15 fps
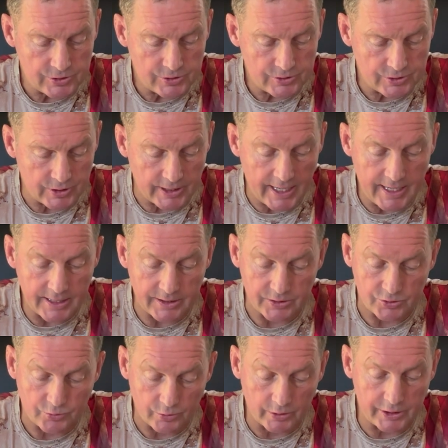Today
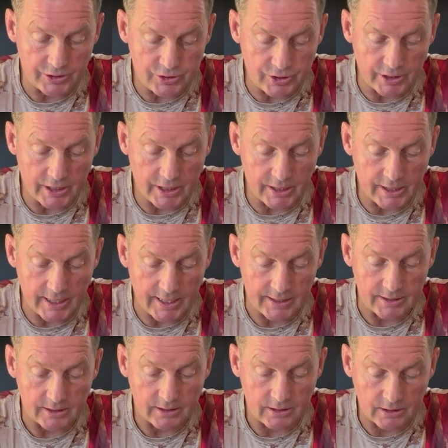is really shitty
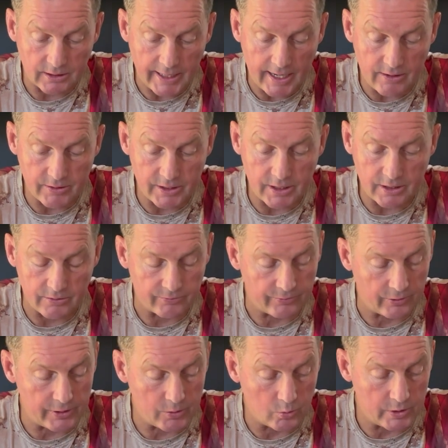again, cloudy and
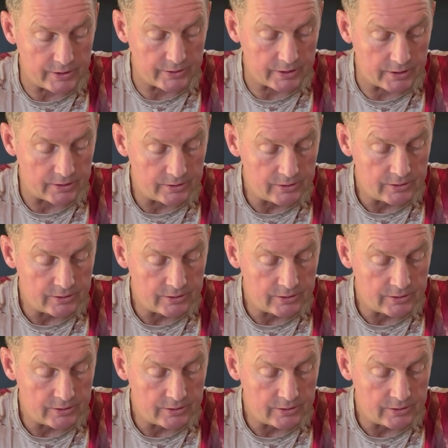very windy.